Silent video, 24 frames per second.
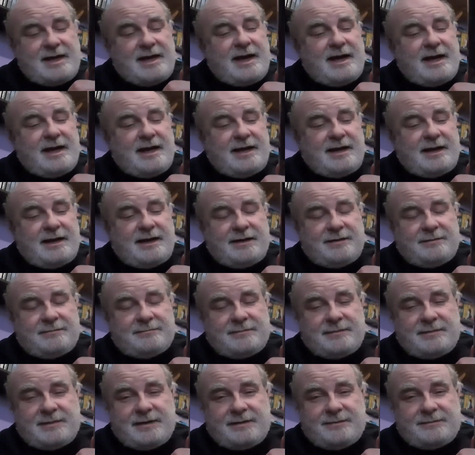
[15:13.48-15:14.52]

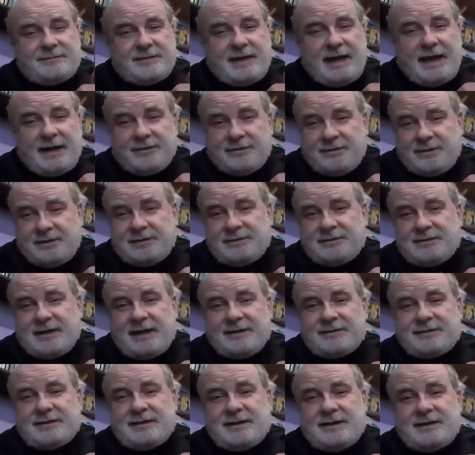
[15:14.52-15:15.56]
I know, in, I
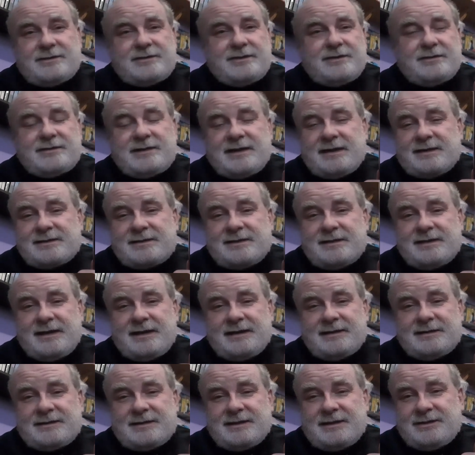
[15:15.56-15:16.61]
think in
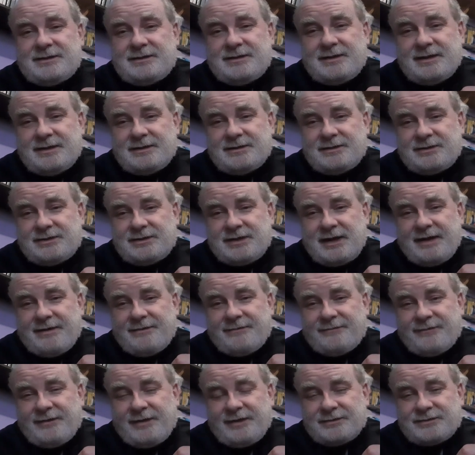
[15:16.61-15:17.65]
2018,
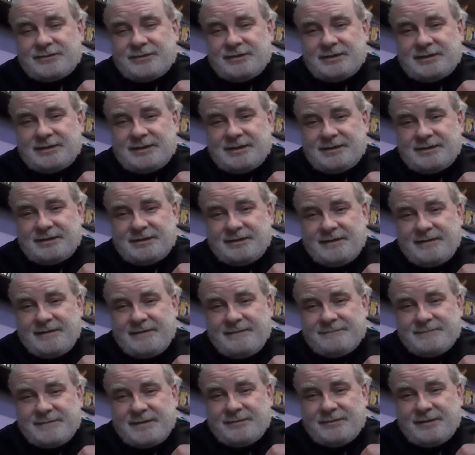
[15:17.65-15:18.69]
Shout Factory did a
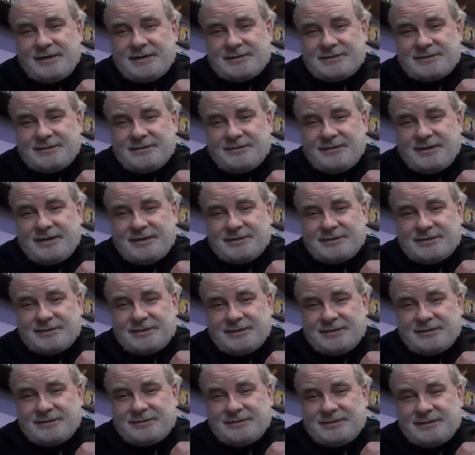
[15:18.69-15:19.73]

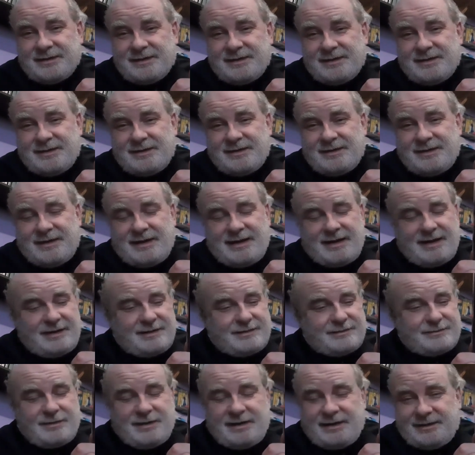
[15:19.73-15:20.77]
restoration
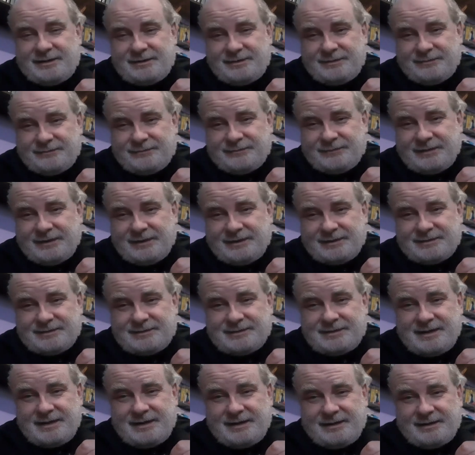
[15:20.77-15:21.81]
as well of
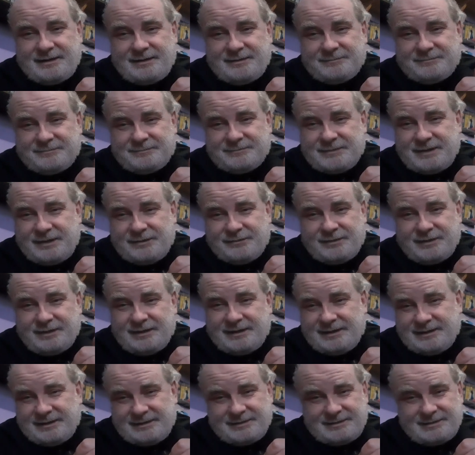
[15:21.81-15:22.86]
this, a
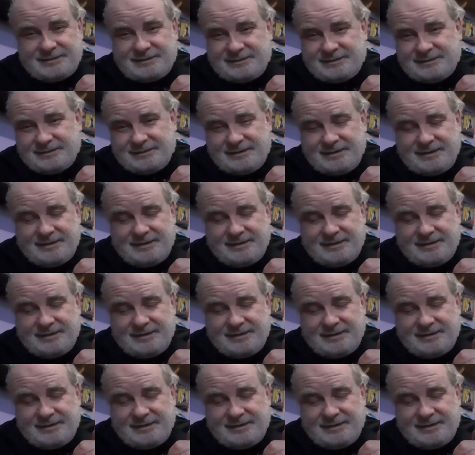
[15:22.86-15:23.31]
release.